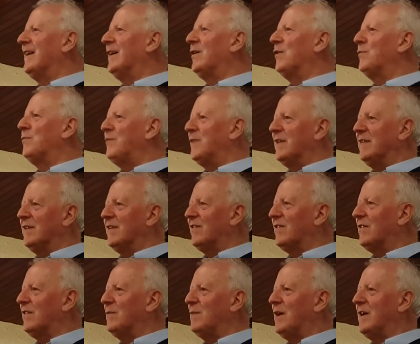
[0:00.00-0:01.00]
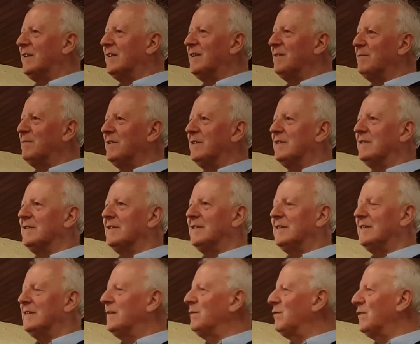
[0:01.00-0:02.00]
or bring this to the market, but
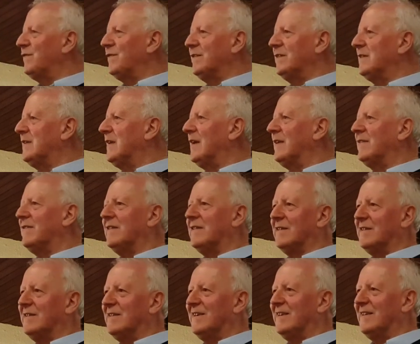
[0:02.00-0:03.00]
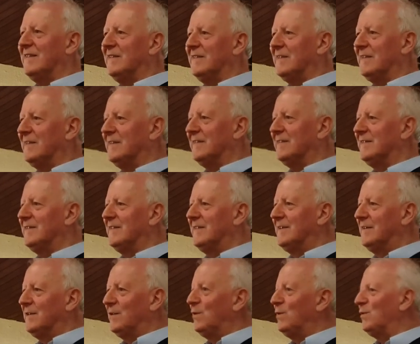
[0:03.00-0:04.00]
they were fantastic. And
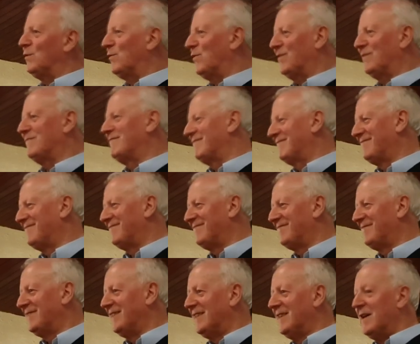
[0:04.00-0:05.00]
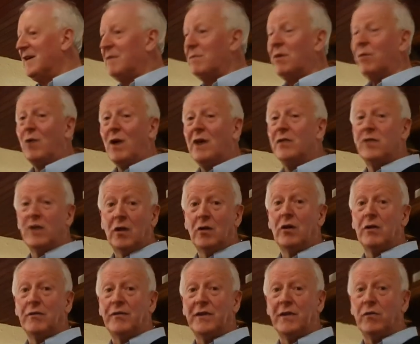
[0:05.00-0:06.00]
who knows? But we are doing a
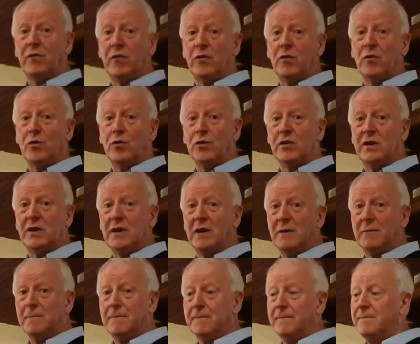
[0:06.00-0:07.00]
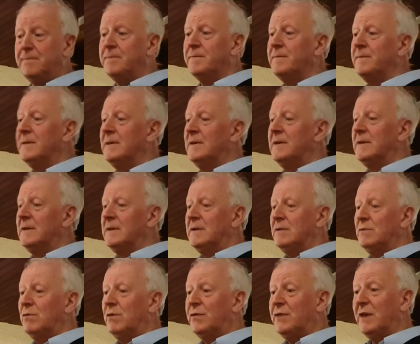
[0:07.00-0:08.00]
lot of things with oak.
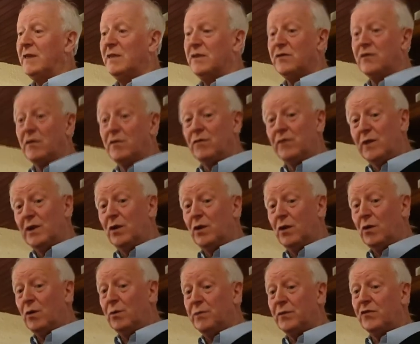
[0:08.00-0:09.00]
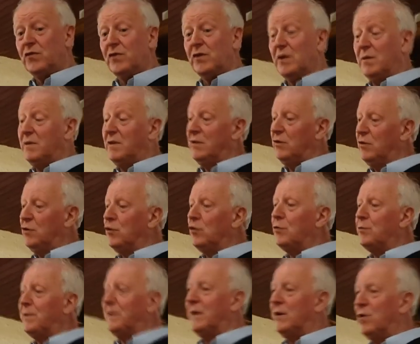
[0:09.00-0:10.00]
We think there's a real opportunity. I mean,
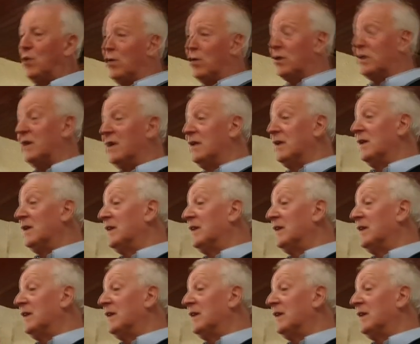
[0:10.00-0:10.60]
European oak